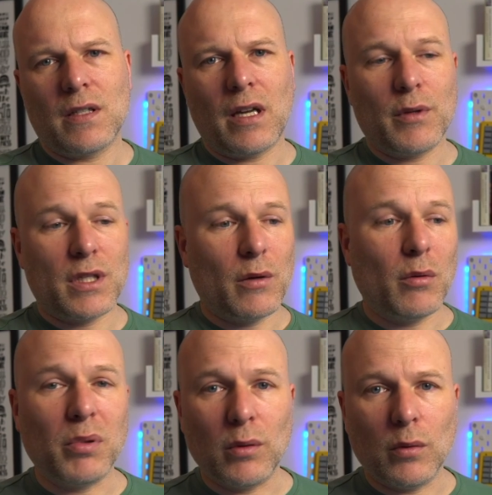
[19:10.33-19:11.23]
I was so
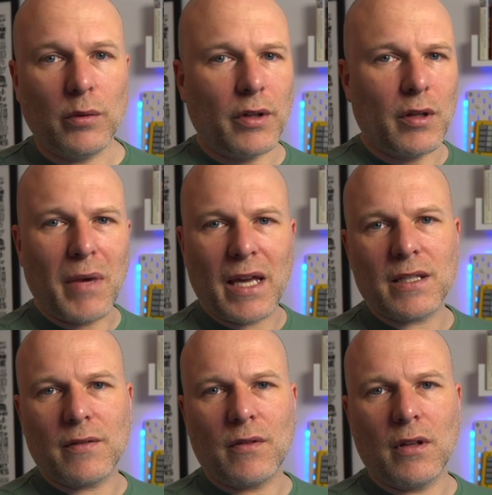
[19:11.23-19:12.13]
appalled at the mess
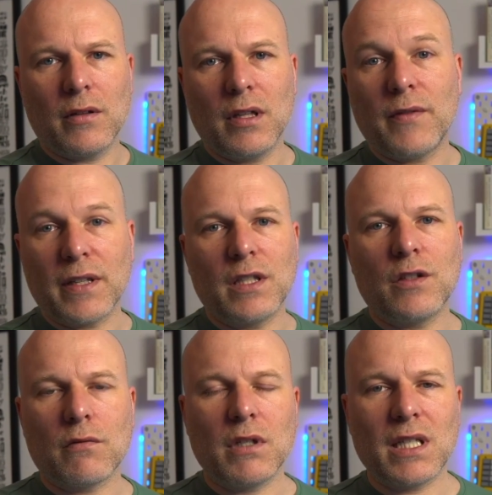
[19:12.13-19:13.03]
of the Advantage
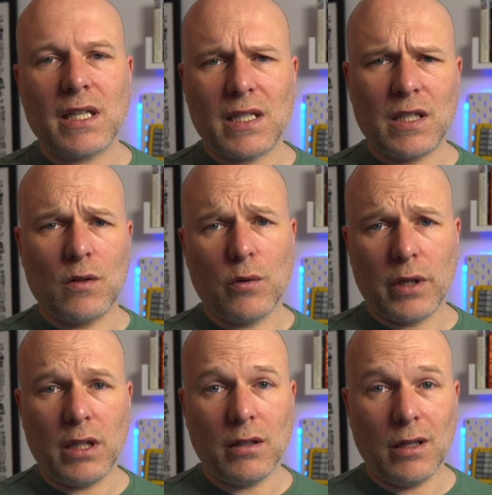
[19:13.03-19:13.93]
360
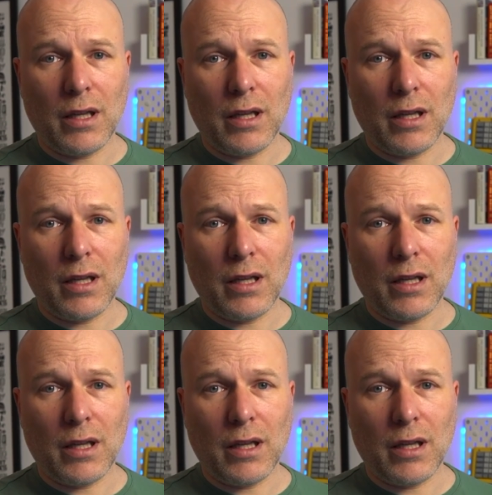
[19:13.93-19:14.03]
story in that